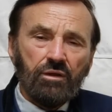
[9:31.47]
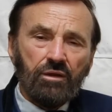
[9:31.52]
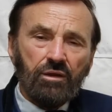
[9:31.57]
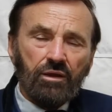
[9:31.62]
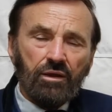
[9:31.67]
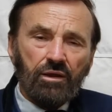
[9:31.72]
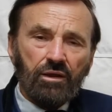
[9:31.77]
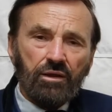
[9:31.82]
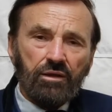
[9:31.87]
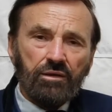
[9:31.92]

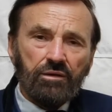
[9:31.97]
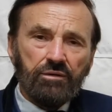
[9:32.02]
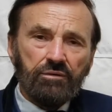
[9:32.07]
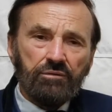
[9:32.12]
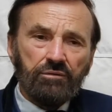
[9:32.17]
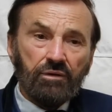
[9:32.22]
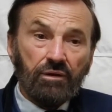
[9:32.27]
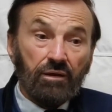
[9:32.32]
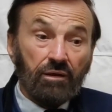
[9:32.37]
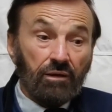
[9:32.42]
and
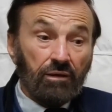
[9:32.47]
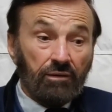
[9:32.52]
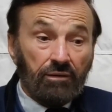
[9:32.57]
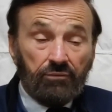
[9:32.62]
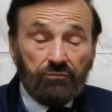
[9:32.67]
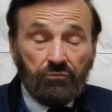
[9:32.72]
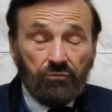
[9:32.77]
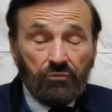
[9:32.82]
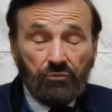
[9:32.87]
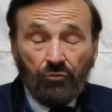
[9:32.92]

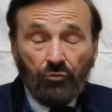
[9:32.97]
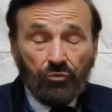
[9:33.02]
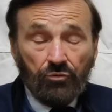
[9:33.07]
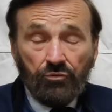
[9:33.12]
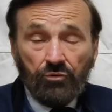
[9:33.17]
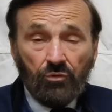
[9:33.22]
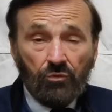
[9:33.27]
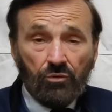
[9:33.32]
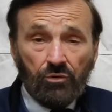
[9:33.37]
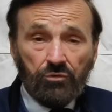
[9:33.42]
with
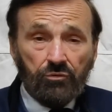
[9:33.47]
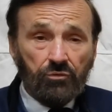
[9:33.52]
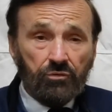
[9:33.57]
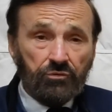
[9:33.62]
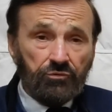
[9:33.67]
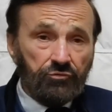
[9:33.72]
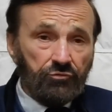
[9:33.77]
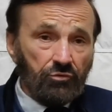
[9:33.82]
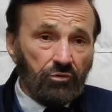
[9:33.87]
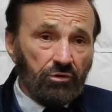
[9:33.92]
no other
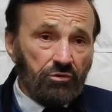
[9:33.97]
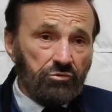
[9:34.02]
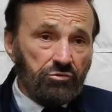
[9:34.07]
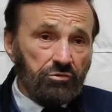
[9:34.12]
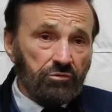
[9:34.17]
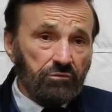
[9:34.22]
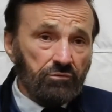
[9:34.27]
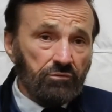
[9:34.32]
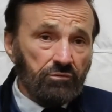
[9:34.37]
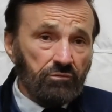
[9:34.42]

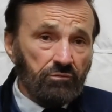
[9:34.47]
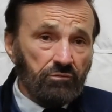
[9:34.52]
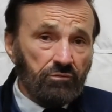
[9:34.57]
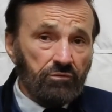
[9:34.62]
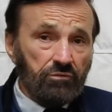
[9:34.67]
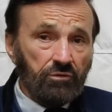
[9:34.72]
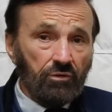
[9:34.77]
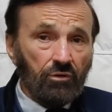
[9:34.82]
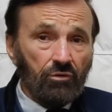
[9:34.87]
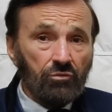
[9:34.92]
instructions.
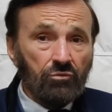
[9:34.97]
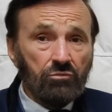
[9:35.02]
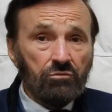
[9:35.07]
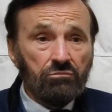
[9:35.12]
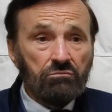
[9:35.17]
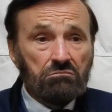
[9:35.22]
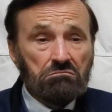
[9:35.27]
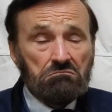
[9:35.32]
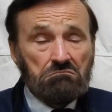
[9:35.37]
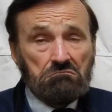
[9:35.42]
So
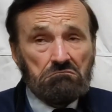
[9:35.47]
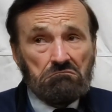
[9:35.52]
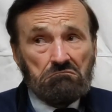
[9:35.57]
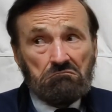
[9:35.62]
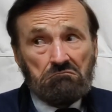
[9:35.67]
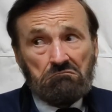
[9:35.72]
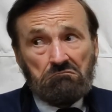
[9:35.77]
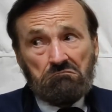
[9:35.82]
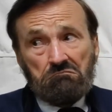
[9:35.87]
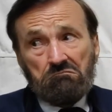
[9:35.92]

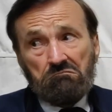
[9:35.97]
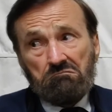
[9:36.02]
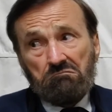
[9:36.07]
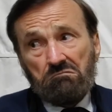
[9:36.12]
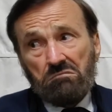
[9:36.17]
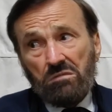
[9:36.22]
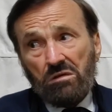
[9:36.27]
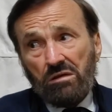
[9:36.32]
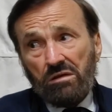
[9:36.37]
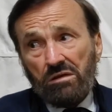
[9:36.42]

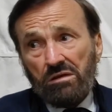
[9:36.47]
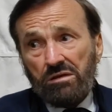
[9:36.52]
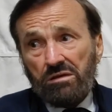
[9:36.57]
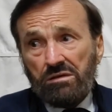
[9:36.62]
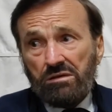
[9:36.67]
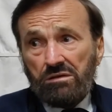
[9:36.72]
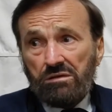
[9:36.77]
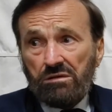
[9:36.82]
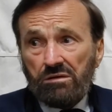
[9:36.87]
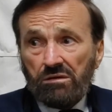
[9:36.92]

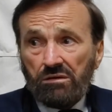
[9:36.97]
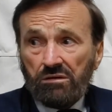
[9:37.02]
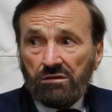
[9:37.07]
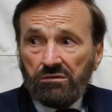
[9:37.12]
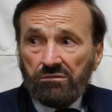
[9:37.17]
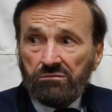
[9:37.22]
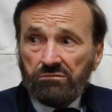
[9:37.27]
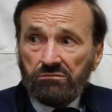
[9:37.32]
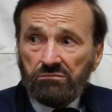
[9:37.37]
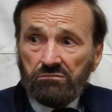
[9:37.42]
he
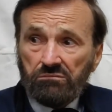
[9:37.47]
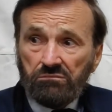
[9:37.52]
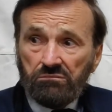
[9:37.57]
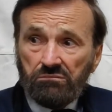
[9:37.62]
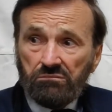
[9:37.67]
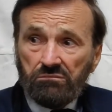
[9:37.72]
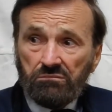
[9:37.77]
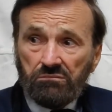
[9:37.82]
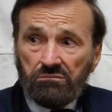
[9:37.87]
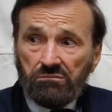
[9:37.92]

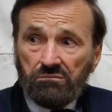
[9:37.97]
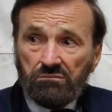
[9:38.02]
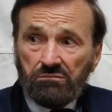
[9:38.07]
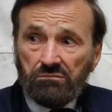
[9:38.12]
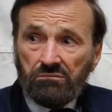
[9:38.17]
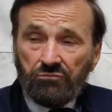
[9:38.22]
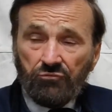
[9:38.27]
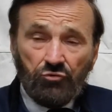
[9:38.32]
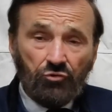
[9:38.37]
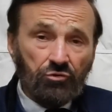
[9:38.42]

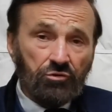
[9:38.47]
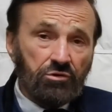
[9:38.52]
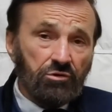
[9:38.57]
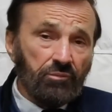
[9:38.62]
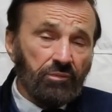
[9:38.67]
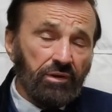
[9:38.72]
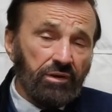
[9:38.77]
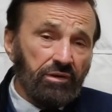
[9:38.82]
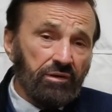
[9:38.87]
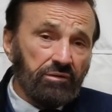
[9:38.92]
took
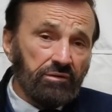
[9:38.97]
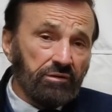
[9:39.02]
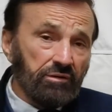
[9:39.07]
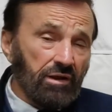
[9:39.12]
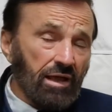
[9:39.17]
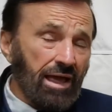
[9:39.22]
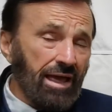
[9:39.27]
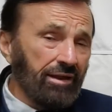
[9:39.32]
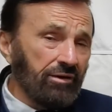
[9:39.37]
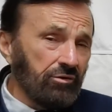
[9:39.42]
command, and
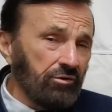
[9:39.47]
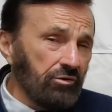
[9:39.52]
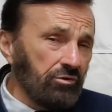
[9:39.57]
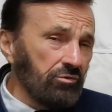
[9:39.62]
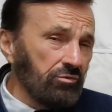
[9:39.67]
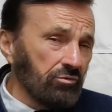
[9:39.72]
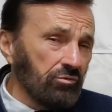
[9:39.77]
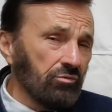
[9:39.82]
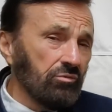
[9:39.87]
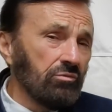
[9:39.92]
I
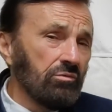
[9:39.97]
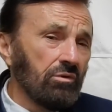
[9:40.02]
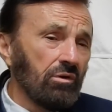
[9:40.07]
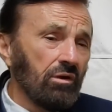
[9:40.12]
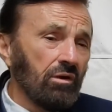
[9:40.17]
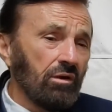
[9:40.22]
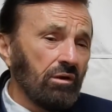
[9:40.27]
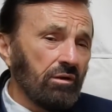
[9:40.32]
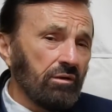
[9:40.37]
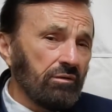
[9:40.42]
knew
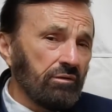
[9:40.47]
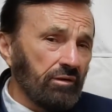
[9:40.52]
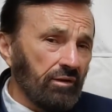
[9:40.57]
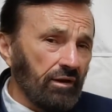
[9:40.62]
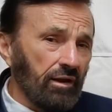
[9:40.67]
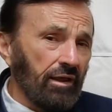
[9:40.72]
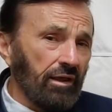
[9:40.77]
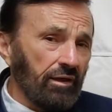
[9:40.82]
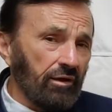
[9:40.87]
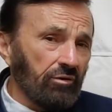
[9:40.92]
that
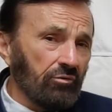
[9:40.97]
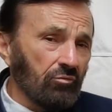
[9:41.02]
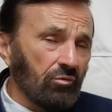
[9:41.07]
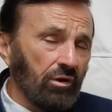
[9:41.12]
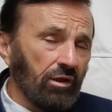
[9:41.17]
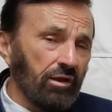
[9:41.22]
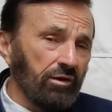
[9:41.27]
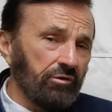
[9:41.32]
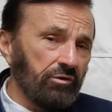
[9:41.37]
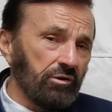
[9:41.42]
I
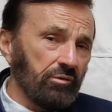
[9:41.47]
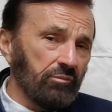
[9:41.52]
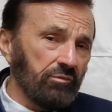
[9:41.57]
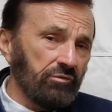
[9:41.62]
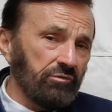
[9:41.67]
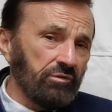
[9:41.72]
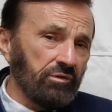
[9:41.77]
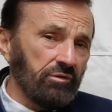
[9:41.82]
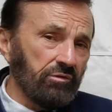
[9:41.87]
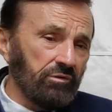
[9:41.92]
outranked him. You
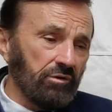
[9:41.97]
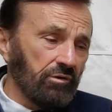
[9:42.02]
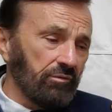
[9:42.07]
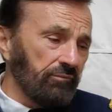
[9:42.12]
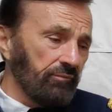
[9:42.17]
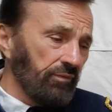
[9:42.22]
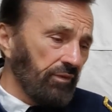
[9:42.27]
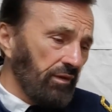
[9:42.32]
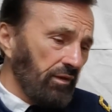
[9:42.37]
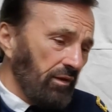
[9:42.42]
see, there
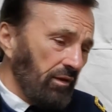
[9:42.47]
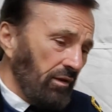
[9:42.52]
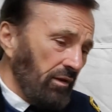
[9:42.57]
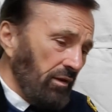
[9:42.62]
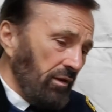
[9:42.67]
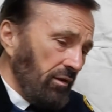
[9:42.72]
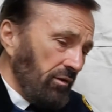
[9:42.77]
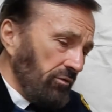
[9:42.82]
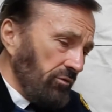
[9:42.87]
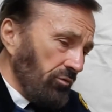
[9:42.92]

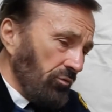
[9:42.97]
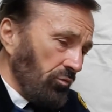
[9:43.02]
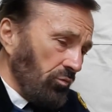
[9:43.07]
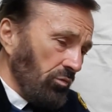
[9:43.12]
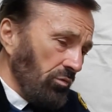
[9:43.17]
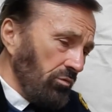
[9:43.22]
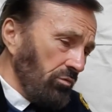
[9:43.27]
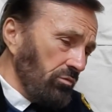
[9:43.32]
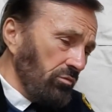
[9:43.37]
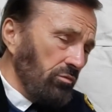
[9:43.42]
in the
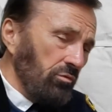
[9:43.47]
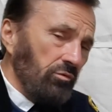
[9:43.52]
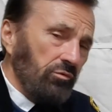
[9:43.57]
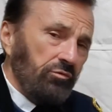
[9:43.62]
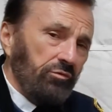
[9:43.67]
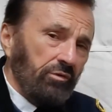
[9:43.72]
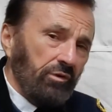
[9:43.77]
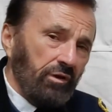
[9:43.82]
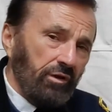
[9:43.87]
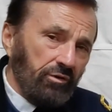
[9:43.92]
rules
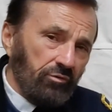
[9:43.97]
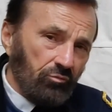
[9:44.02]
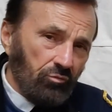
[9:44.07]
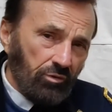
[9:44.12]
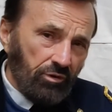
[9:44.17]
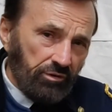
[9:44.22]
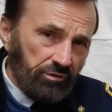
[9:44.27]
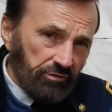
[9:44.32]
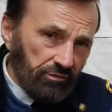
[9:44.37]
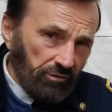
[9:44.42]
and
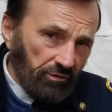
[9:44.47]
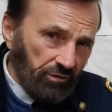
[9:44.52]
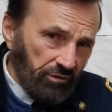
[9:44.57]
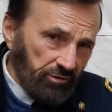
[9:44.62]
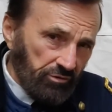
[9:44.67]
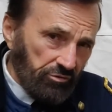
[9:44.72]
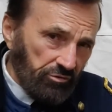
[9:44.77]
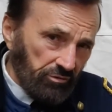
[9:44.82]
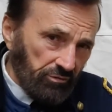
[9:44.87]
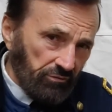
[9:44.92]

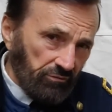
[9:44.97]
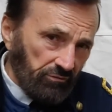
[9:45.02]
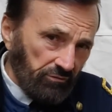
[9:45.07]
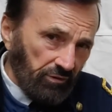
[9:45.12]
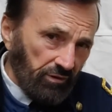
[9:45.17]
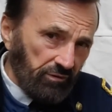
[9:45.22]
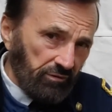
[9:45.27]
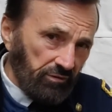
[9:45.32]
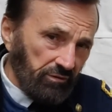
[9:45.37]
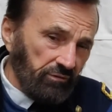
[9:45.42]
regulations,
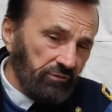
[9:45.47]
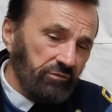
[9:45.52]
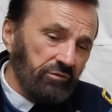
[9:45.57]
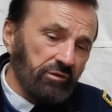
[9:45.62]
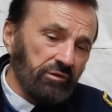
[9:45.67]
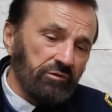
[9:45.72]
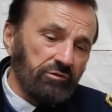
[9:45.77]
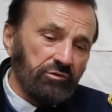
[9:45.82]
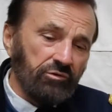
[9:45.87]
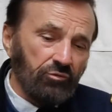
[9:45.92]

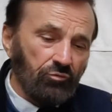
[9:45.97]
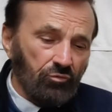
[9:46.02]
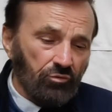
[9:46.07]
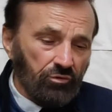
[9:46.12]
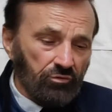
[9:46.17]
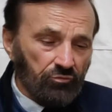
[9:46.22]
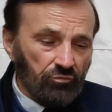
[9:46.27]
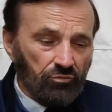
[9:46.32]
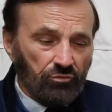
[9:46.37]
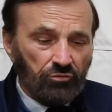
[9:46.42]
1861
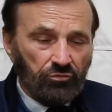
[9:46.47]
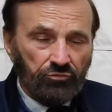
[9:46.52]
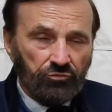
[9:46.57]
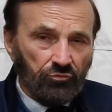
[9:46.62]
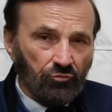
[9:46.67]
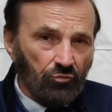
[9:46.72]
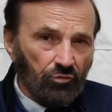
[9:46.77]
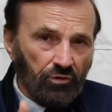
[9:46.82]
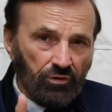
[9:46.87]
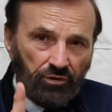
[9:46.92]
rules and
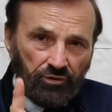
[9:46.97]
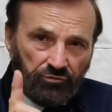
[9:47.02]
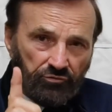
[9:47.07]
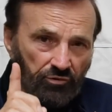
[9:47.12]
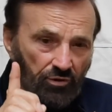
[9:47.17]
regs,